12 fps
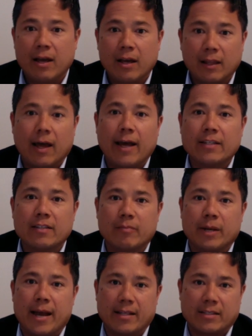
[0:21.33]
Clients have
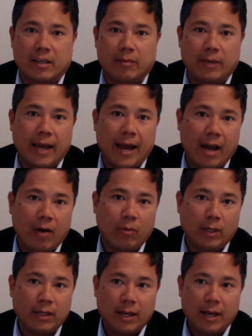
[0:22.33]
been asking me, how
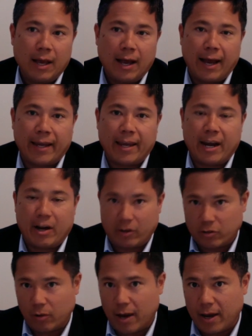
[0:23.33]
would I
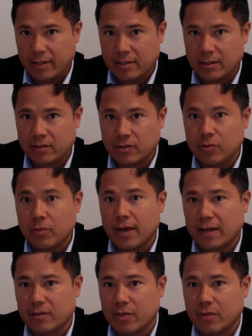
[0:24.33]
characterize
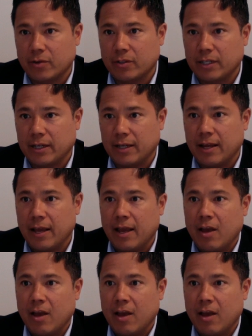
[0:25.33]
2013?